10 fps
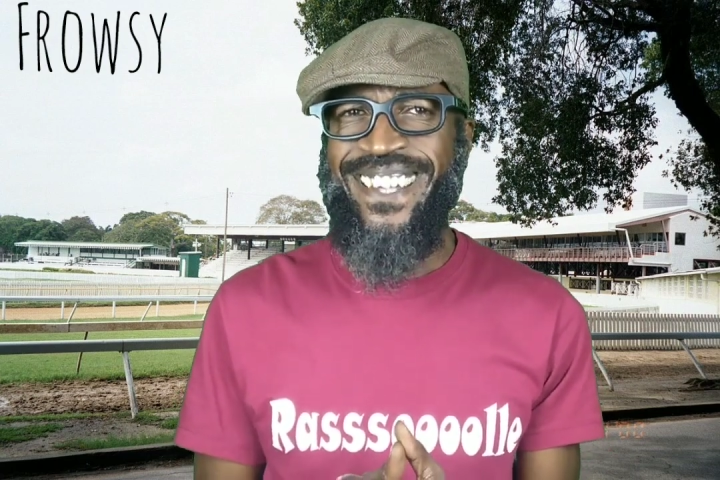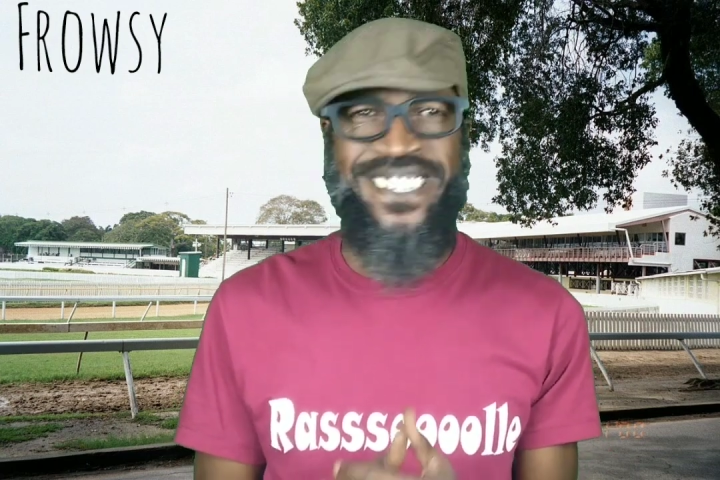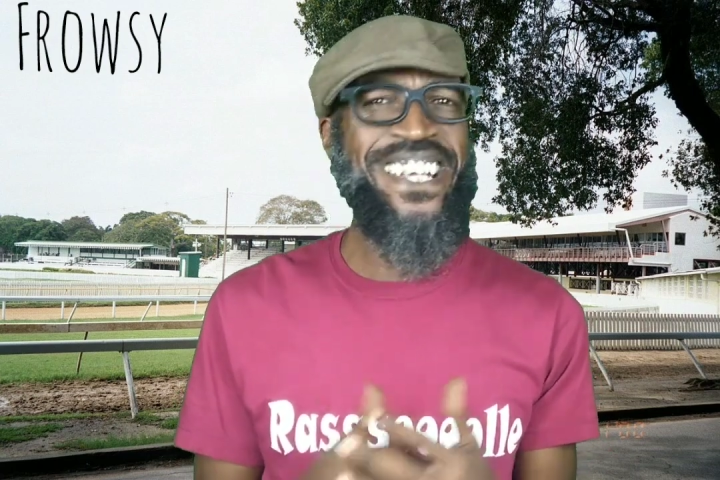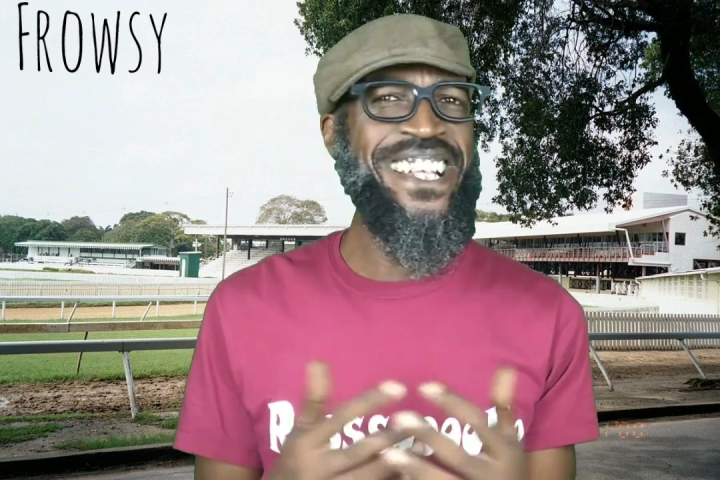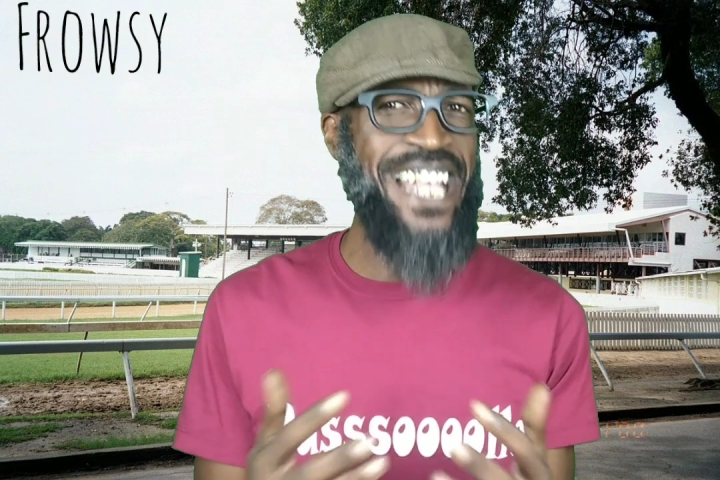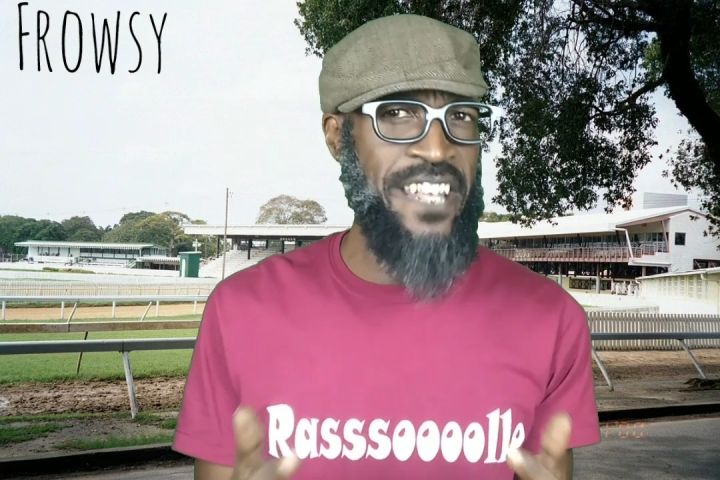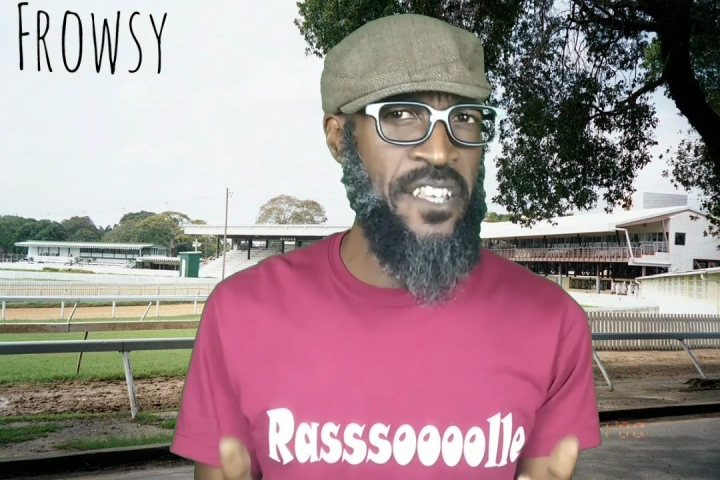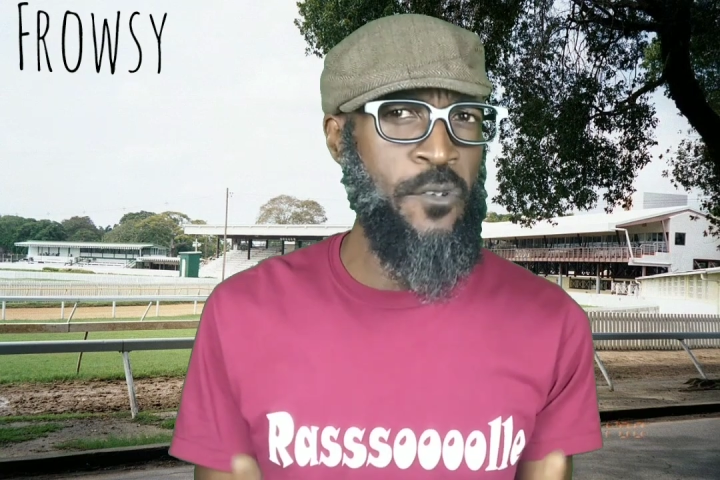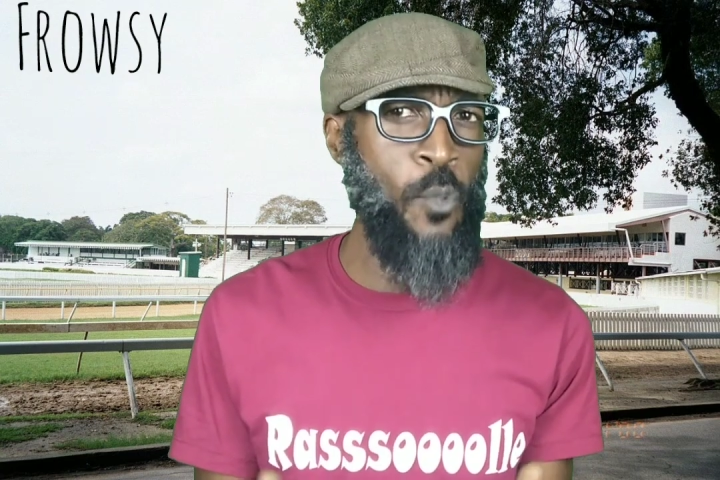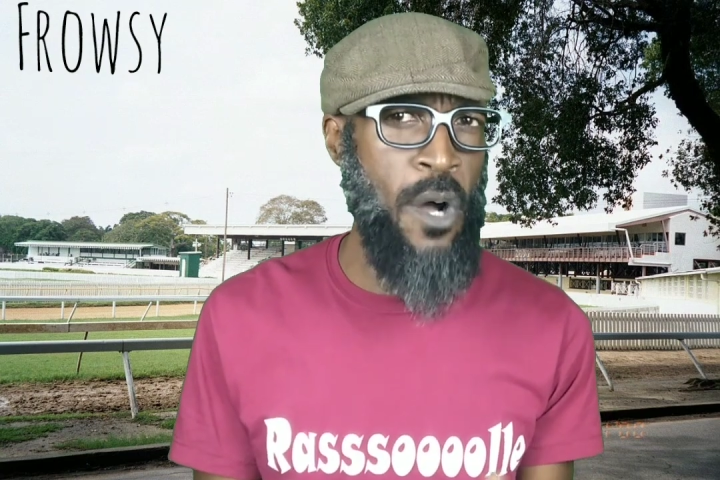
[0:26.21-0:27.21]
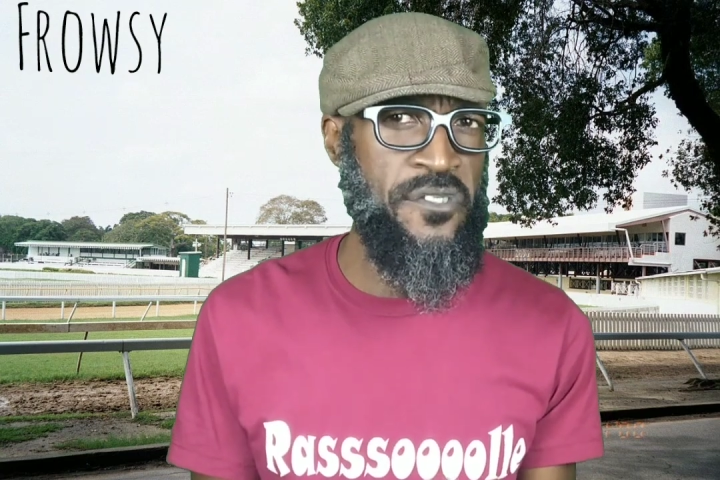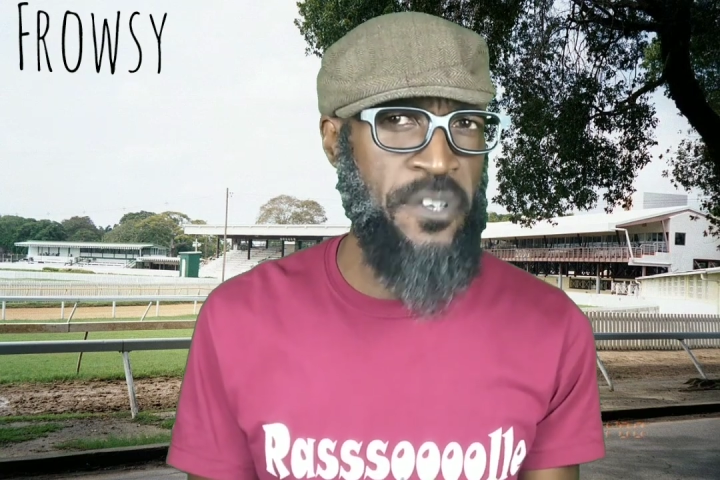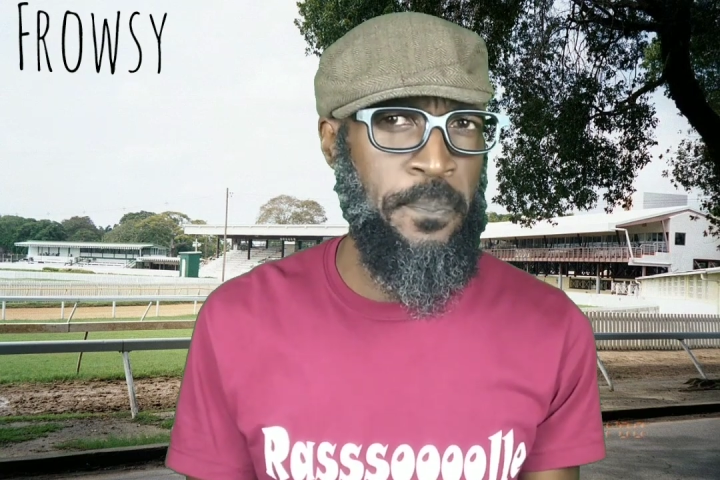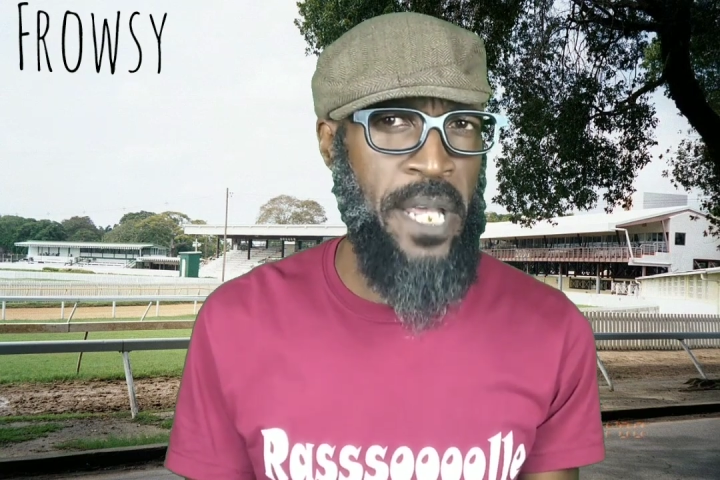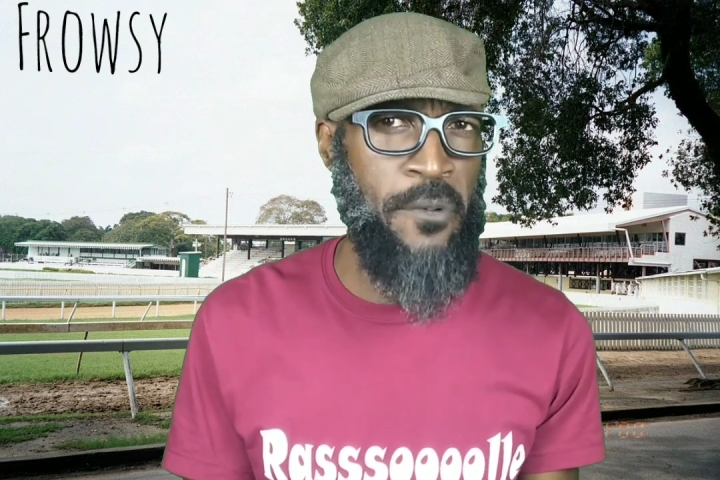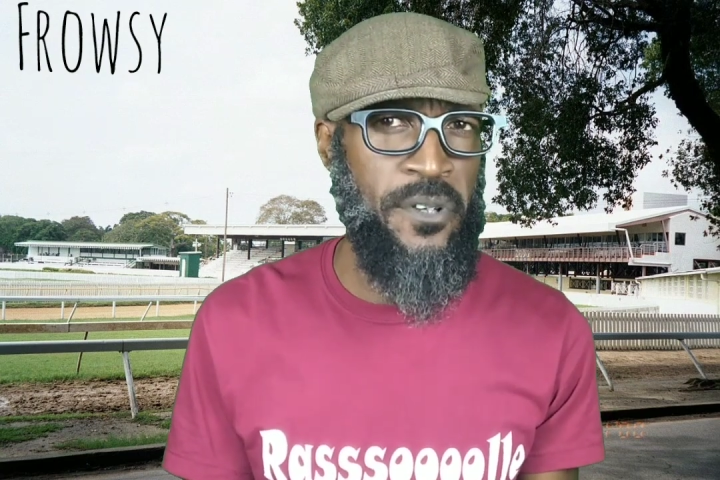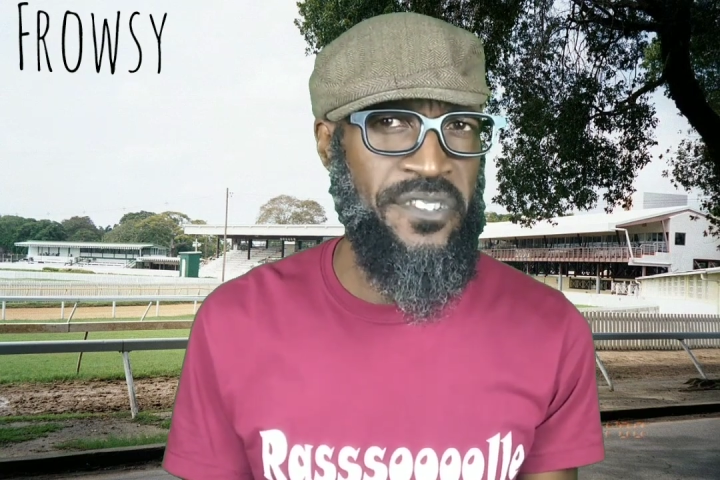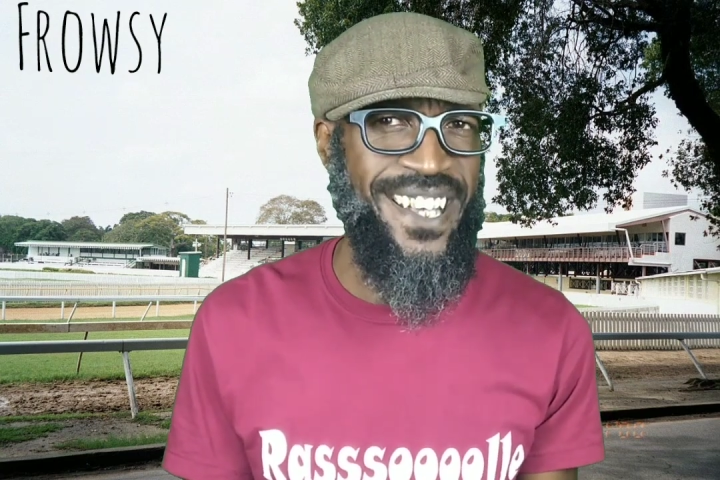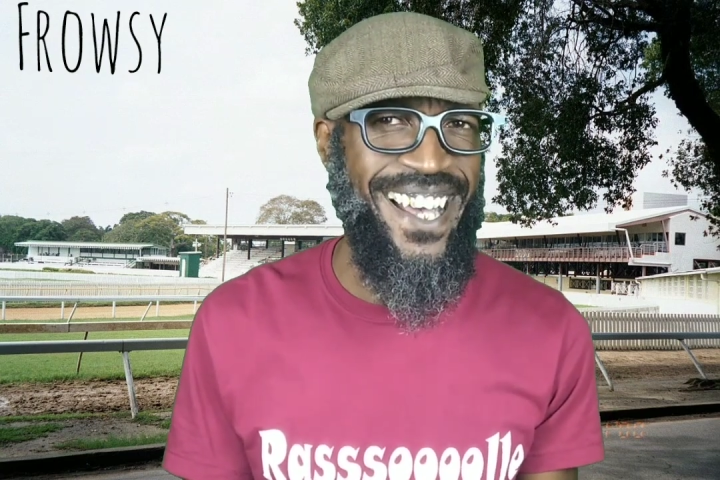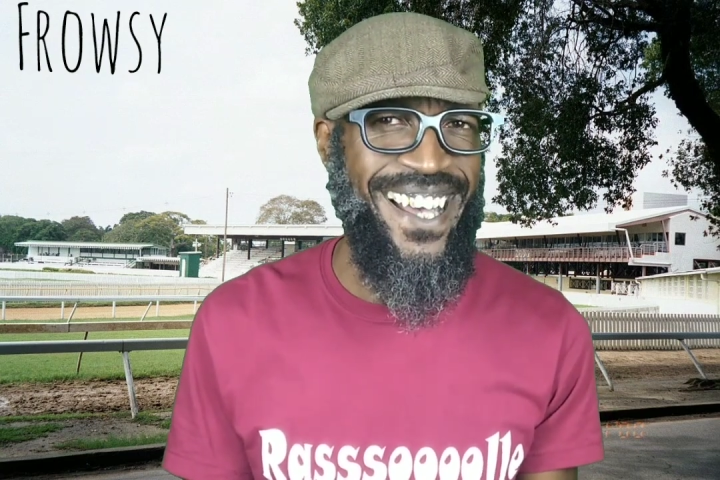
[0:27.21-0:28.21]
neglecting one's appearance.